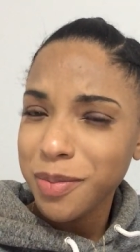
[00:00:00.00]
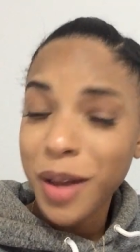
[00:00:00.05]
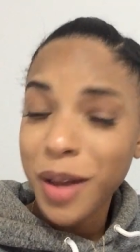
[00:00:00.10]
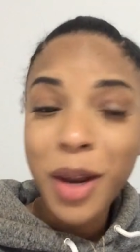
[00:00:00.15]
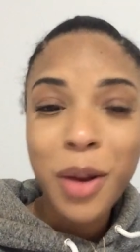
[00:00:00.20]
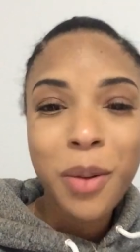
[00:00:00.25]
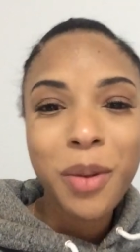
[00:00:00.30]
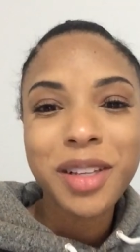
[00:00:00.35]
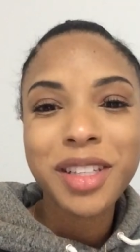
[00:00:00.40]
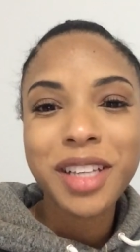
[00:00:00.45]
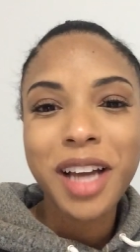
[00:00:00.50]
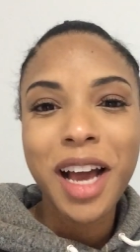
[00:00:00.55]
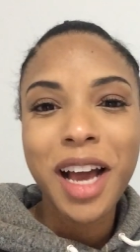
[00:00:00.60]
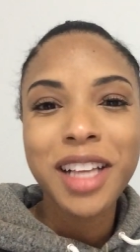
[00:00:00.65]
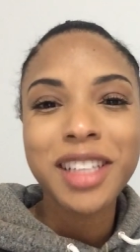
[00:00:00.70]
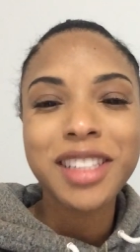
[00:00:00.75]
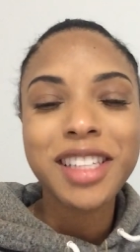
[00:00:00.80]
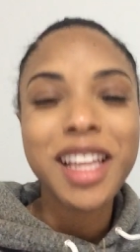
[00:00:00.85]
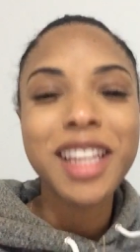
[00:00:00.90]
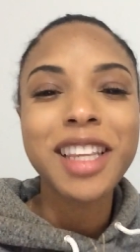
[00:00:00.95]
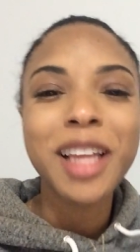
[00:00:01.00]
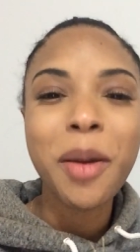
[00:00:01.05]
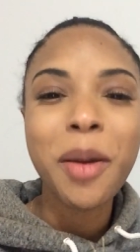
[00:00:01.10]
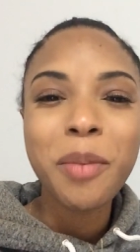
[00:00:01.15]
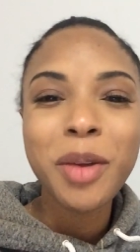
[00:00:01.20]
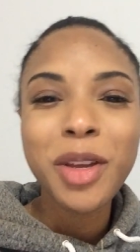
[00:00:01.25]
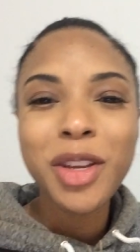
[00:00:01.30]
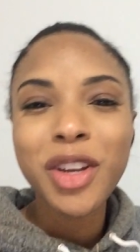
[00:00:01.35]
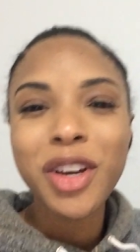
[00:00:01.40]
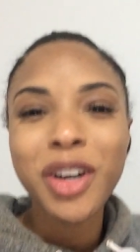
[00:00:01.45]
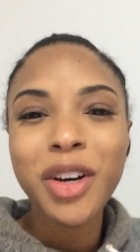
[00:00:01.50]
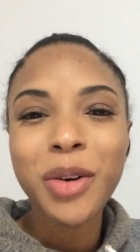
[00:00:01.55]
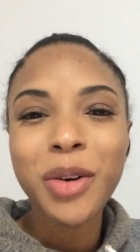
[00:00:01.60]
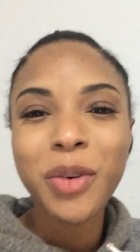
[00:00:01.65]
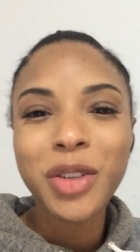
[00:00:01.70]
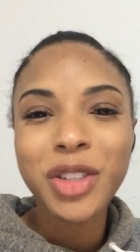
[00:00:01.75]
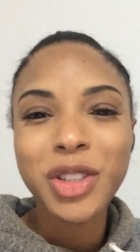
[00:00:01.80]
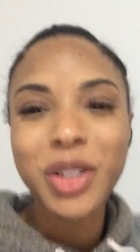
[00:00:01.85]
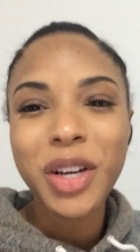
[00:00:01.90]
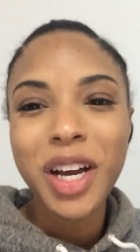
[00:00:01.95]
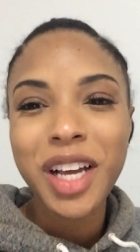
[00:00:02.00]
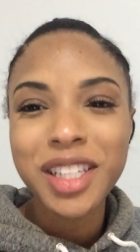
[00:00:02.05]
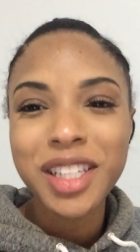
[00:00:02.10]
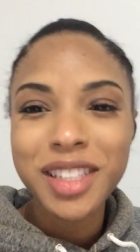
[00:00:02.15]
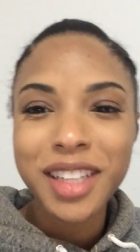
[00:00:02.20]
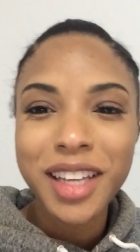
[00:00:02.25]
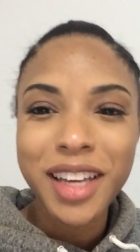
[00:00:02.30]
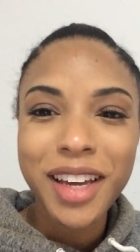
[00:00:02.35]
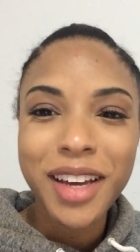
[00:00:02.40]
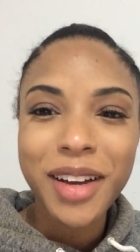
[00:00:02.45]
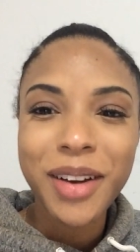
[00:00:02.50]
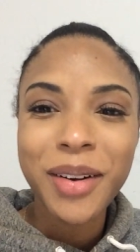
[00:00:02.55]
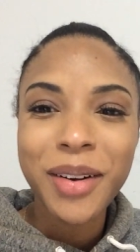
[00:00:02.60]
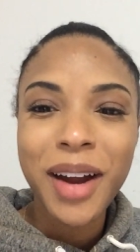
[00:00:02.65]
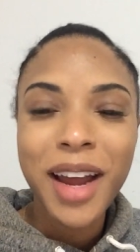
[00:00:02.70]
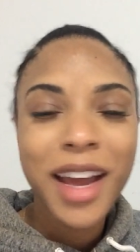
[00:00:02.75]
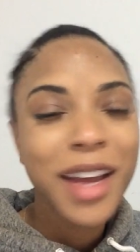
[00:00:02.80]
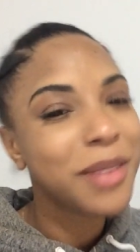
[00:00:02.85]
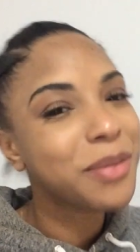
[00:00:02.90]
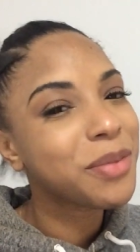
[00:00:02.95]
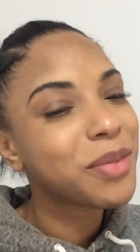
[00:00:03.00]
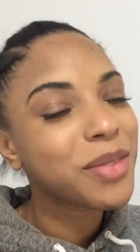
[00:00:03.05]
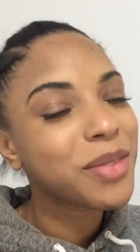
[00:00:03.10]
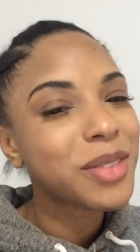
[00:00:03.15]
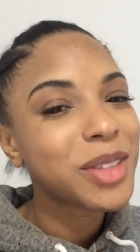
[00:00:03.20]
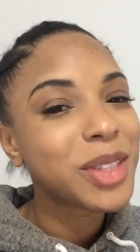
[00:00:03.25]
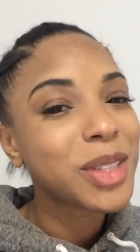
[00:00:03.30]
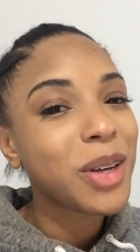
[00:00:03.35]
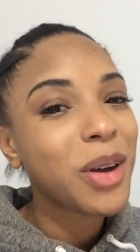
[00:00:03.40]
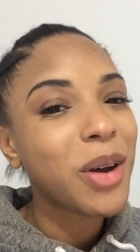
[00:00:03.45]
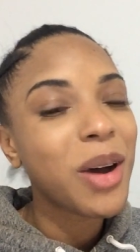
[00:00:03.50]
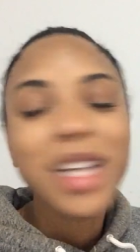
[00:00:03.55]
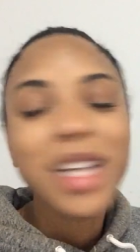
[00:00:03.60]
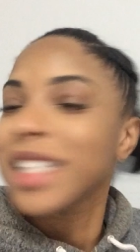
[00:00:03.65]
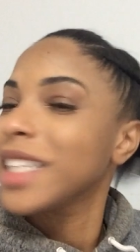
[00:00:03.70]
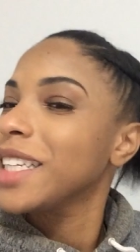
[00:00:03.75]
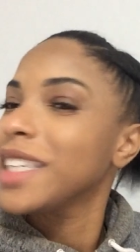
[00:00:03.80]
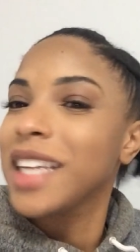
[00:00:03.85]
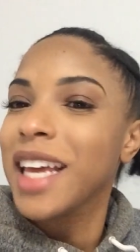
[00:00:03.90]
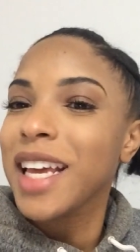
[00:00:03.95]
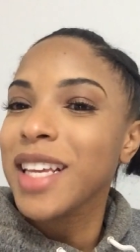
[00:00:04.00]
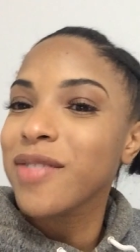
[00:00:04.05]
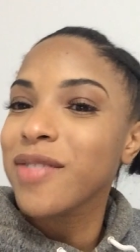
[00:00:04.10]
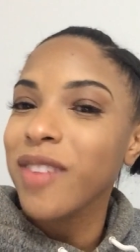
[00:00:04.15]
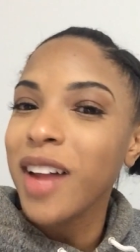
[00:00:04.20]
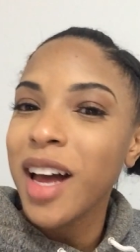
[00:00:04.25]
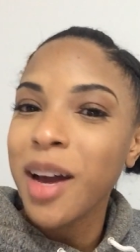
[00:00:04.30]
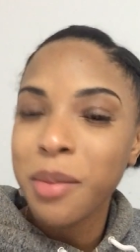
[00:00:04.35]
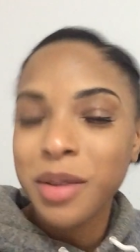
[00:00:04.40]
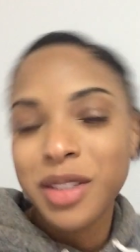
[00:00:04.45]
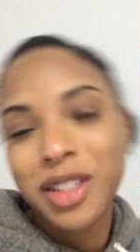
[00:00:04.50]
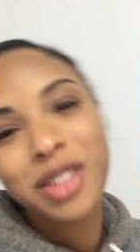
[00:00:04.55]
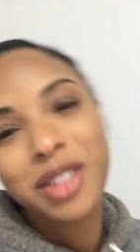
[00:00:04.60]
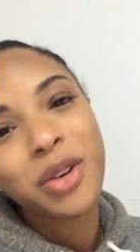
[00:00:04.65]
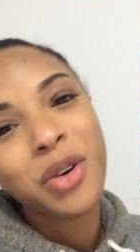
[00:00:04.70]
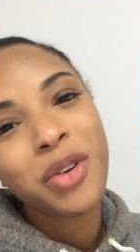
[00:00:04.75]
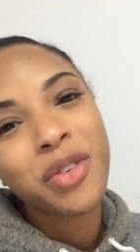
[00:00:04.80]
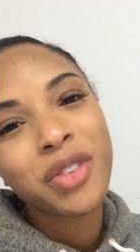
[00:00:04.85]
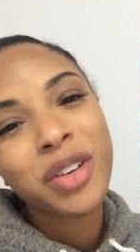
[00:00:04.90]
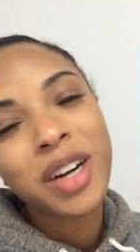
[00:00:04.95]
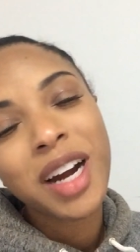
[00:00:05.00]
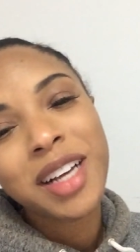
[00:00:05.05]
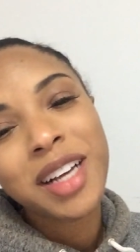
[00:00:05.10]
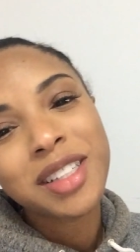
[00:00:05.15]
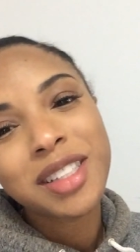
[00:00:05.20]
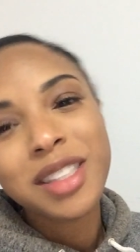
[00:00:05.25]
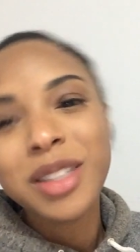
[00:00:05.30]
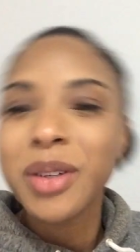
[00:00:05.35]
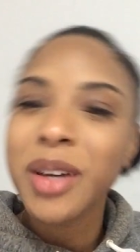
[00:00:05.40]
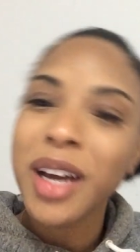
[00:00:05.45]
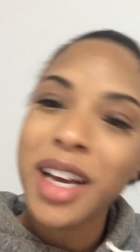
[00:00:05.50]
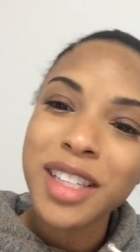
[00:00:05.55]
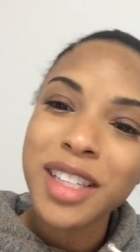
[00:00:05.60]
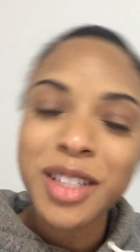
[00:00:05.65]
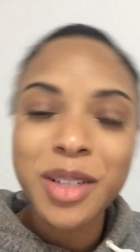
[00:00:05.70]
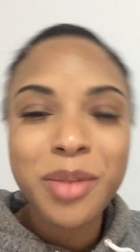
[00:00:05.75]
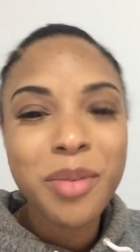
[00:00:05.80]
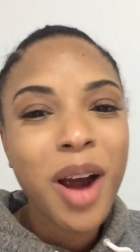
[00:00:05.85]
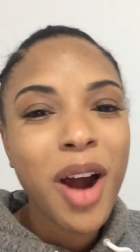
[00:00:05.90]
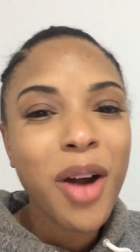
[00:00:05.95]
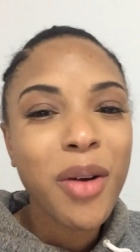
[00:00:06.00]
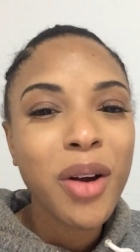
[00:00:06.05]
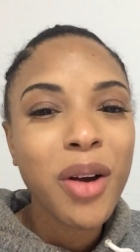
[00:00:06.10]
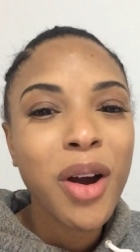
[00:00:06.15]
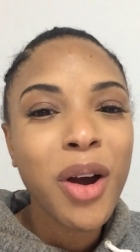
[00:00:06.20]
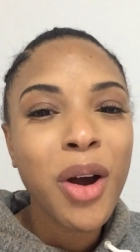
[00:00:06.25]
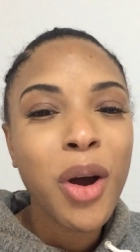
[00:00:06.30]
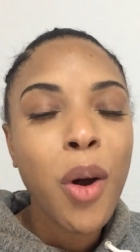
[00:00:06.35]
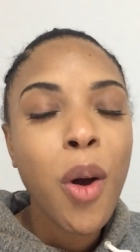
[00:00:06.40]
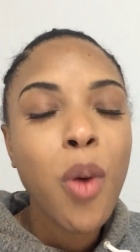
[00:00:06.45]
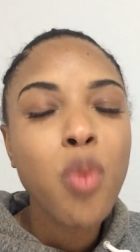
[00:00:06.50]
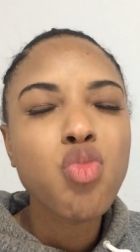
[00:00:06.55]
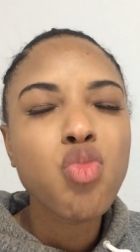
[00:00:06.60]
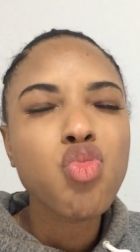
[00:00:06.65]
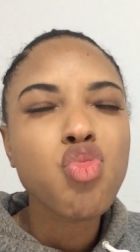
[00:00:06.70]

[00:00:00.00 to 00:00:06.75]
Anyways, guys, let me know what you guys think, all right? So today's Vlogmas is over. I'll see you guys tomorrow.